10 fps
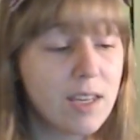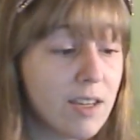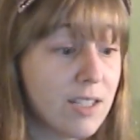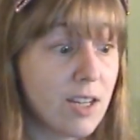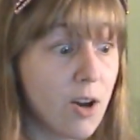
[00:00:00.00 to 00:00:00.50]

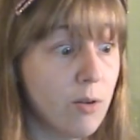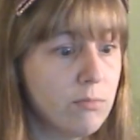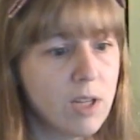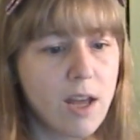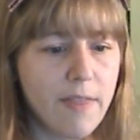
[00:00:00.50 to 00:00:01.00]
So,
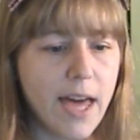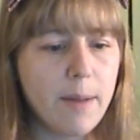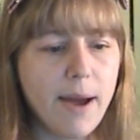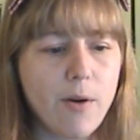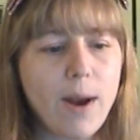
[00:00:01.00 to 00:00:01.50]
that
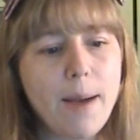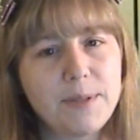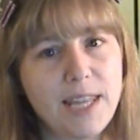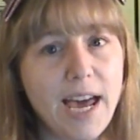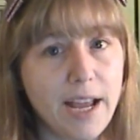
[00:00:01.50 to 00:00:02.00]
about wraps
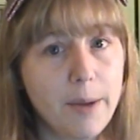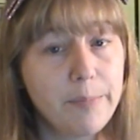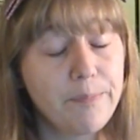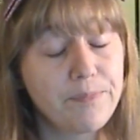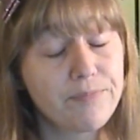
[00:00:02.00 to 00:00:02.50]
that up.
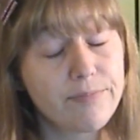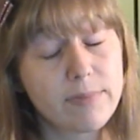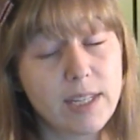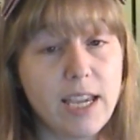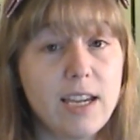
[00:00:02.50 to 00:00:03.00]

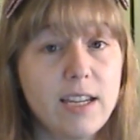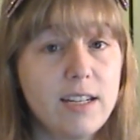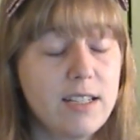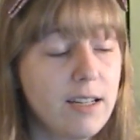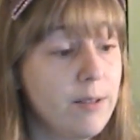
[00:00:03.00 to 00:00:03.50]

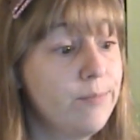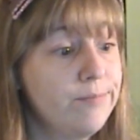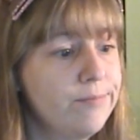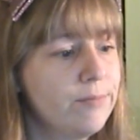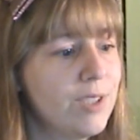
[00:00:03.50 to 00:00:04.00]
And
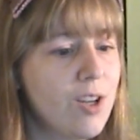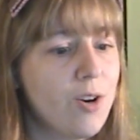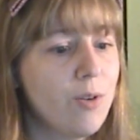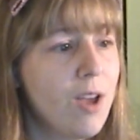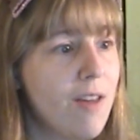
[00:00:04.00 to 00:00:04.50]

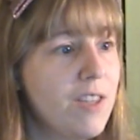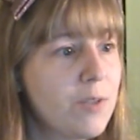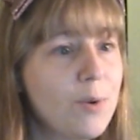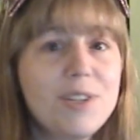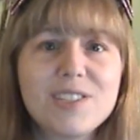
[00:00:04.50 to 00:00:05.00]
so this
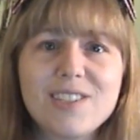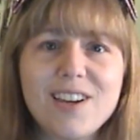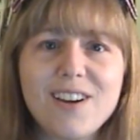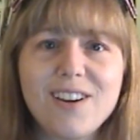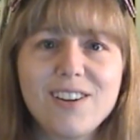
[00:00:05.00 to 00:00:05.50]
one's
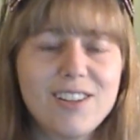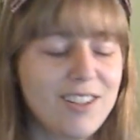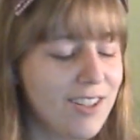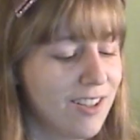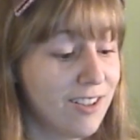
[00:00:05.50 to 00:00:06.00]

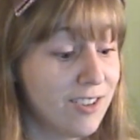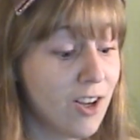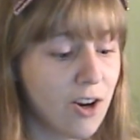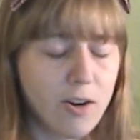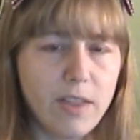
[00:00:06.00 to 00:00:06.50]

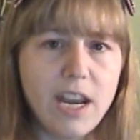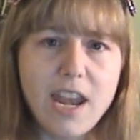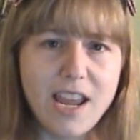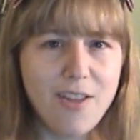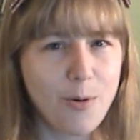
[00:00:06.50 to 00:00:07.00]
longer than
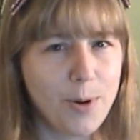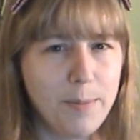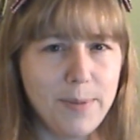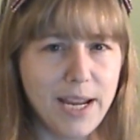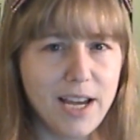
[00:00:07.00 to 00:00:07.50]
any other one
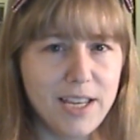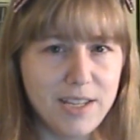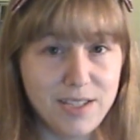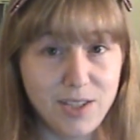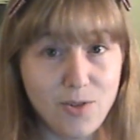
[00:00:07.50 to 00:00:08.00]

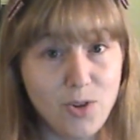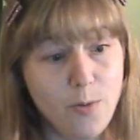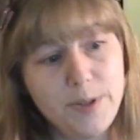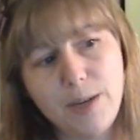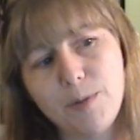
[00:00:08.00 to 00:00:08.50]
because
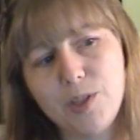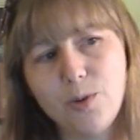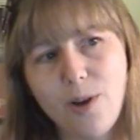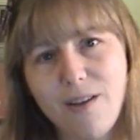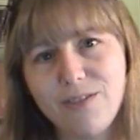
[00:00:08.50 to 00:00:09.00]
YouTube seems to
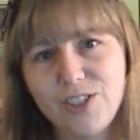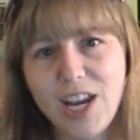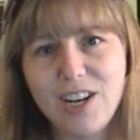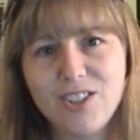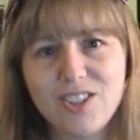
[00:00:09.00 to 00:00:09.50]
have
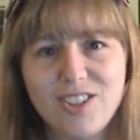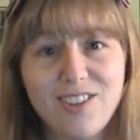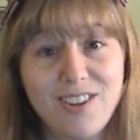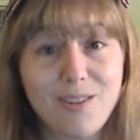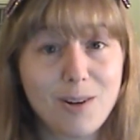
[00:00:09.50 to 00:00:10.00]
changed
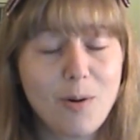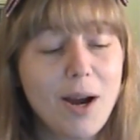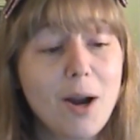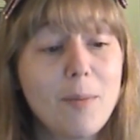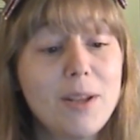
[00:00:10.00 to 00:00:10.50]
their
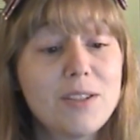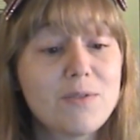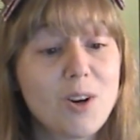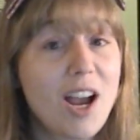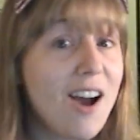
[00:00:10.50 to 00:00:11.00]
requirements
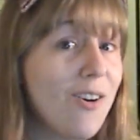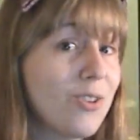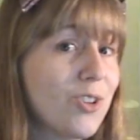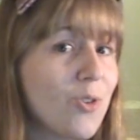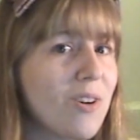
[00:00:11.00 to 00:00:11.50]
for how
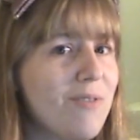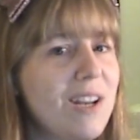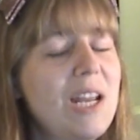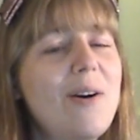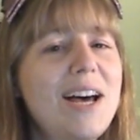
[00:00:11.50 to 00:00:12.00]
short a
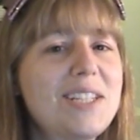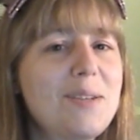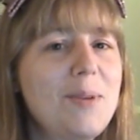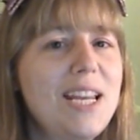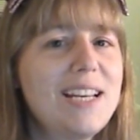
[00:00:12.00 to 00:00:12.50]
video has to
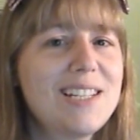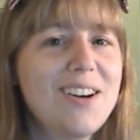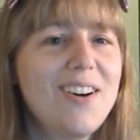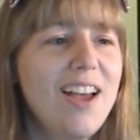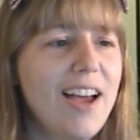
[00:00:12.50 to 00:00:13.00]
be. So
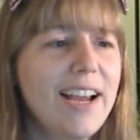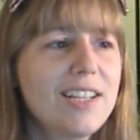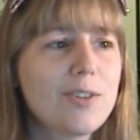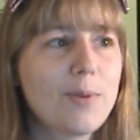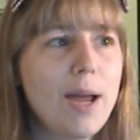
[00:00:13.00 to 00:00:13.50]
I get
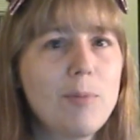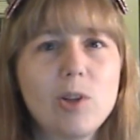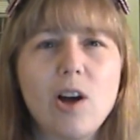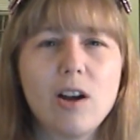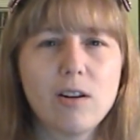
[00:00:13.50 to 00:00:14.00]
to ramble
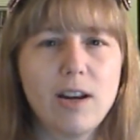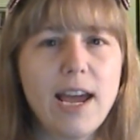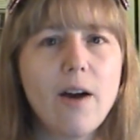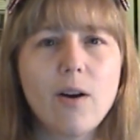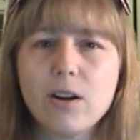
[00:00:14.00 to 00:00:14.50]
longer
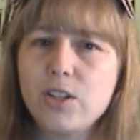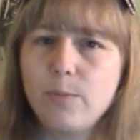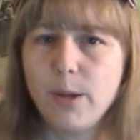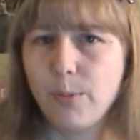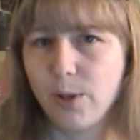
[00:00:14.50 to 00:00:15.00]
now. Aren't you
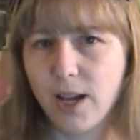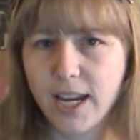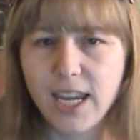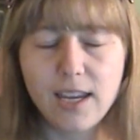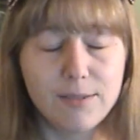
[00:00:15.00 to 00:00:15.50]
people lucky?